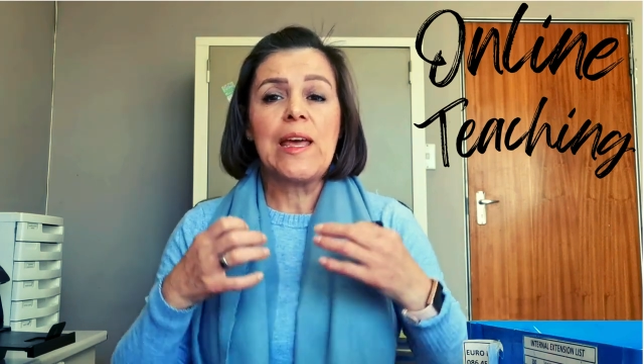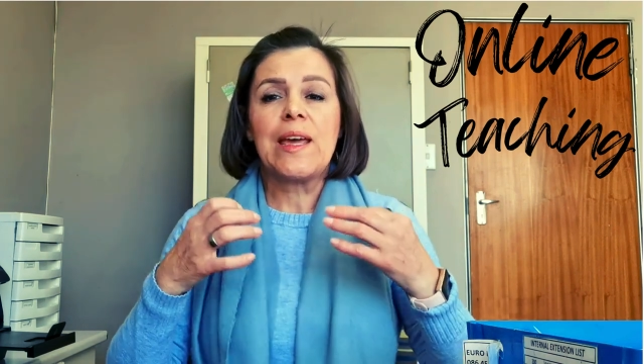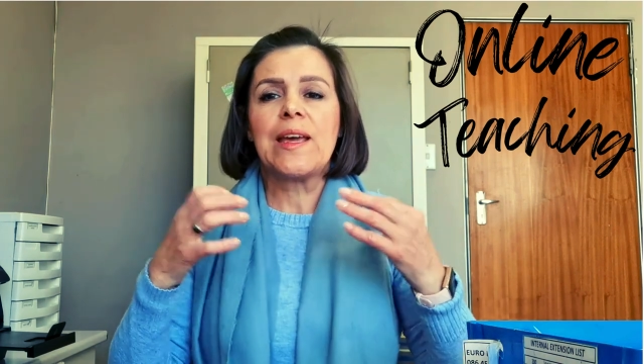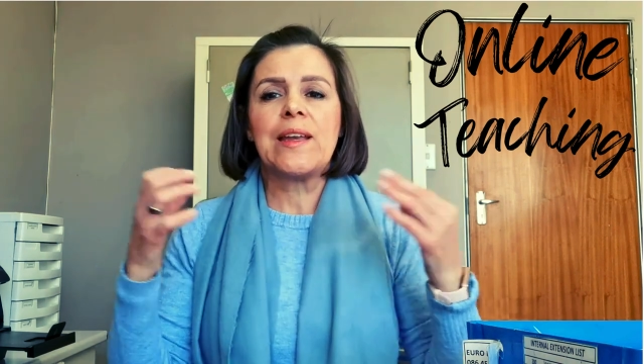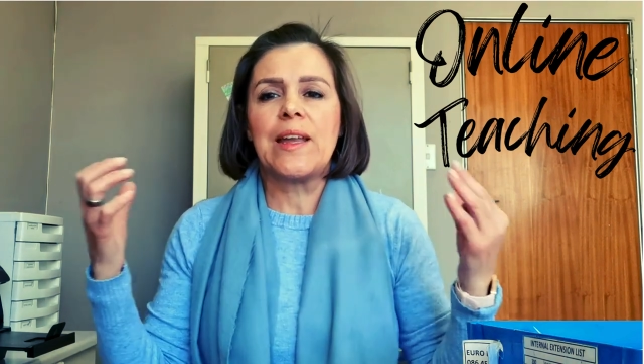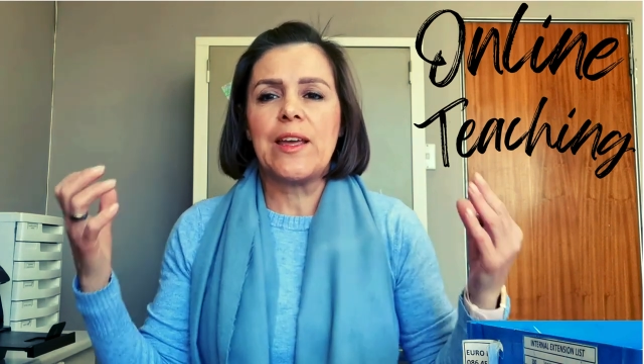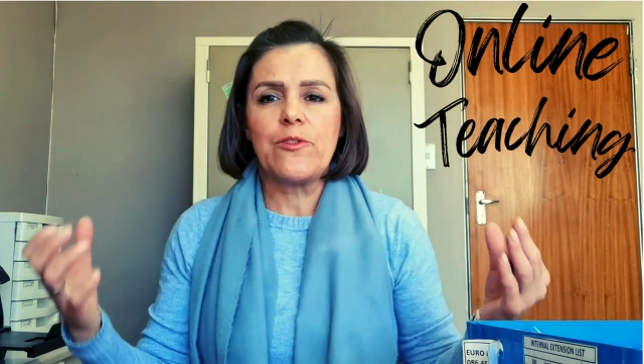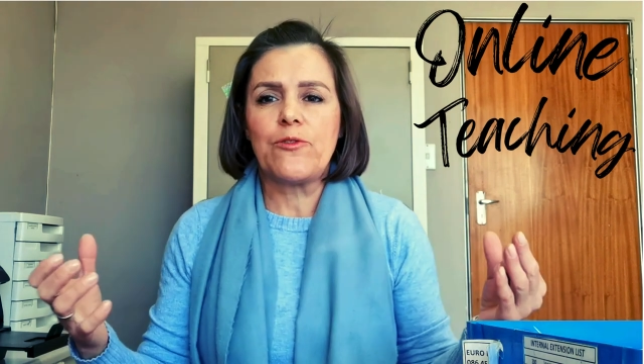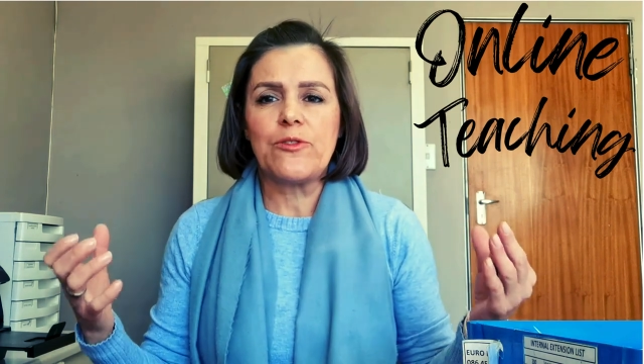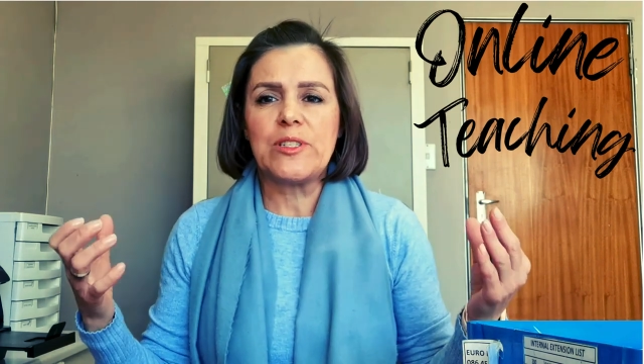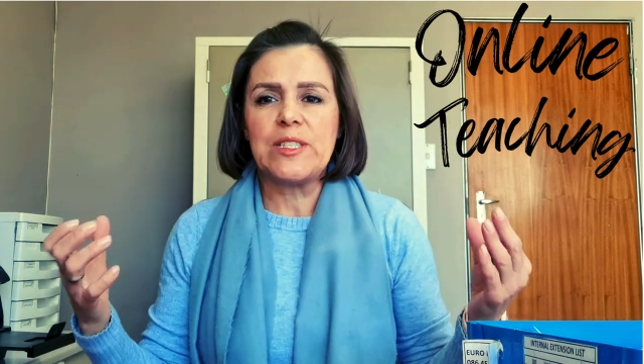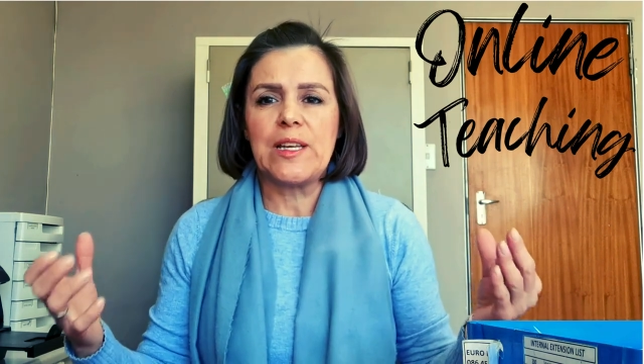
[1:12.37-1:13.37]
in
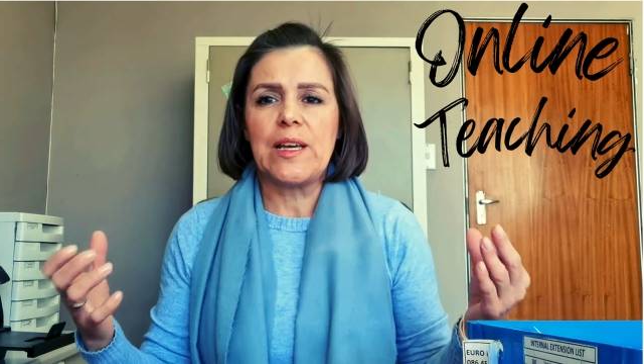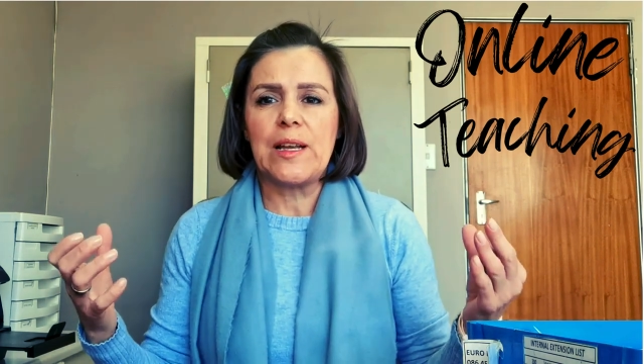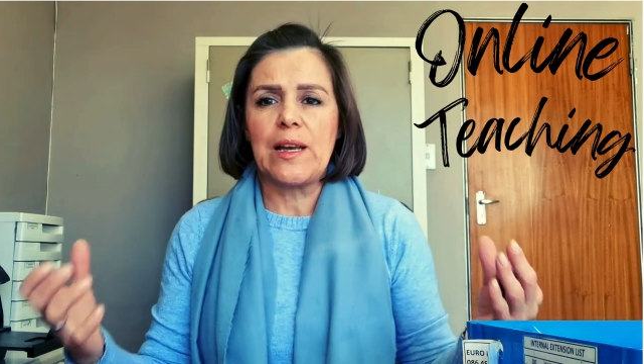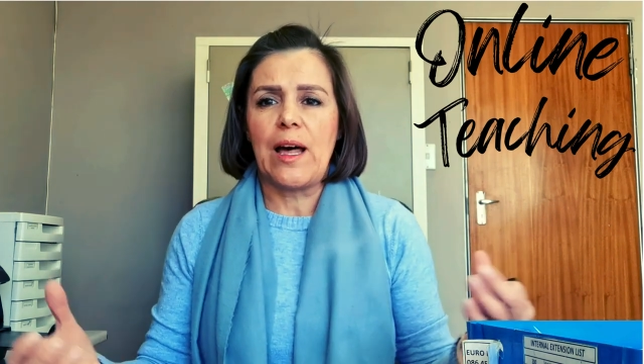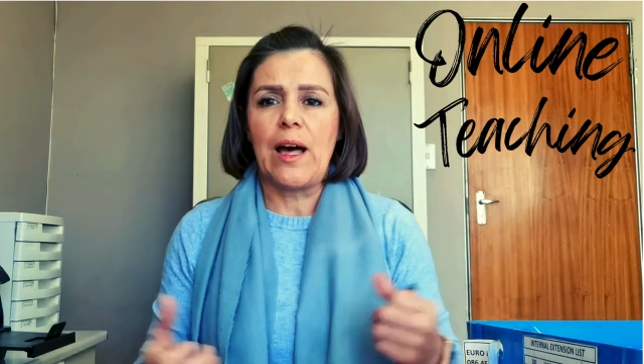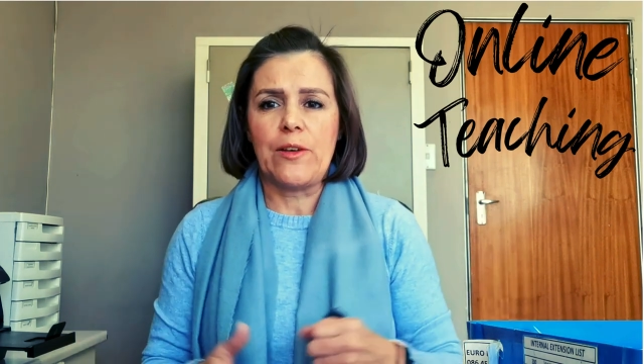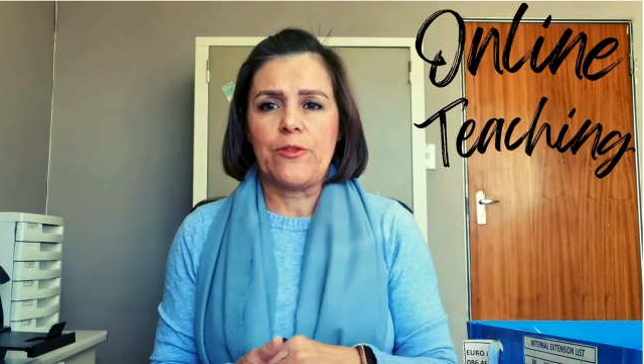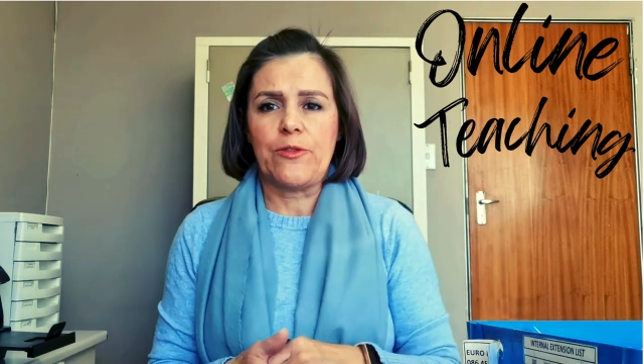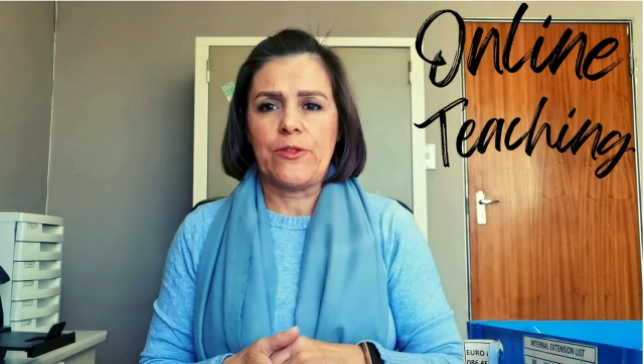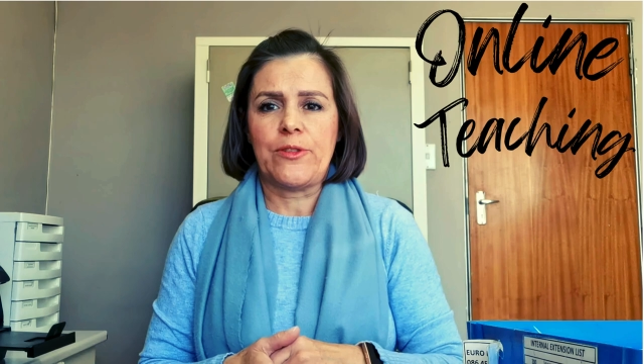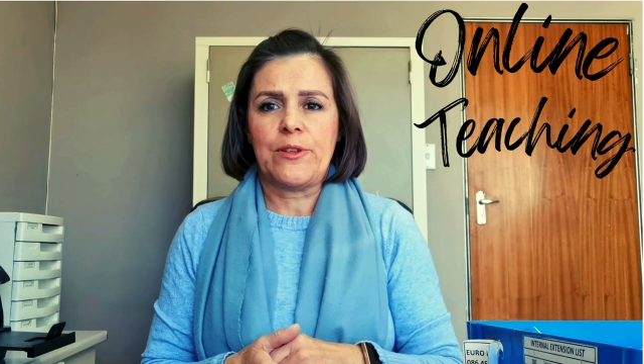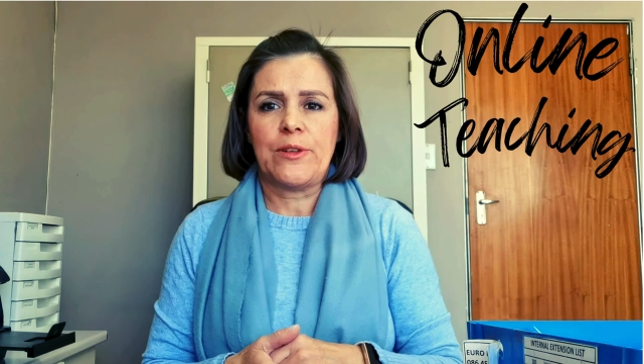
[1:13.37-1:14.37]
everyday life.